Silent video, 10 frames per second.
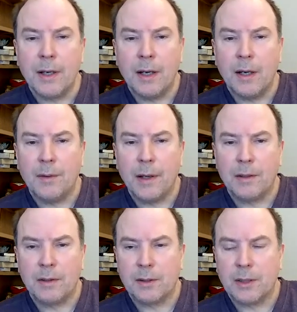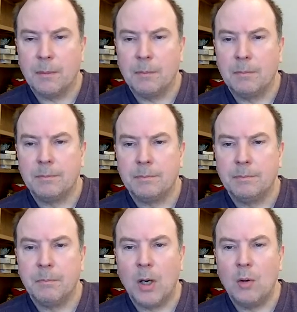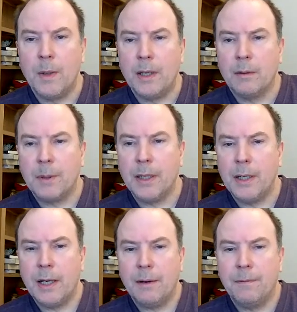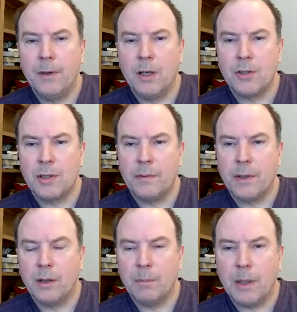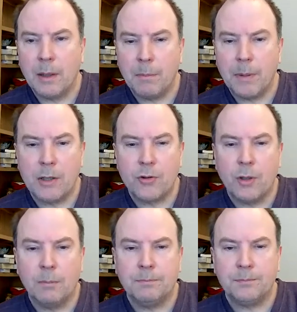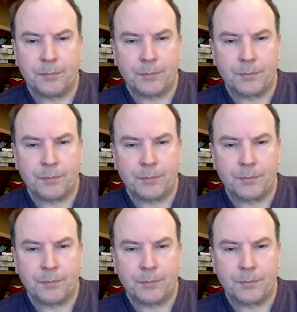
There's some Mobi and PDF versions of it on my Patreon.